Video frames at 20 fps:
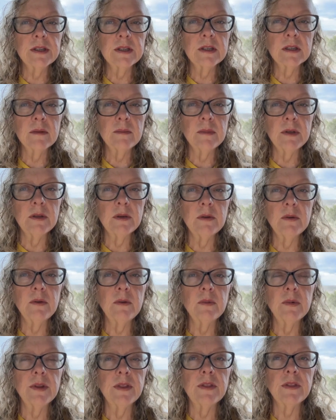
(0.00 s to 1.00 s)
to
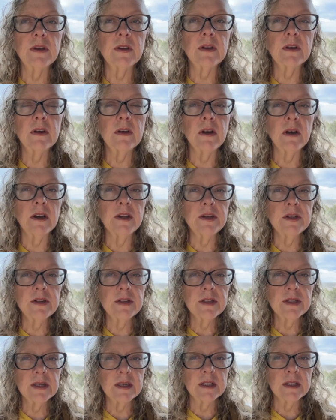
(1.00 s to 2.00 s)
commune with the
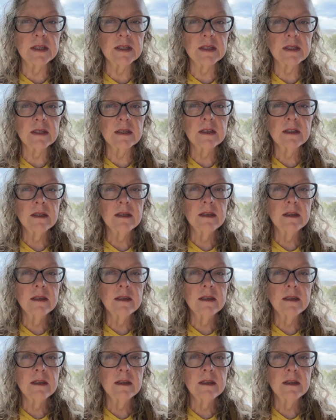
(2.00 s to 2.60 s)
consciousness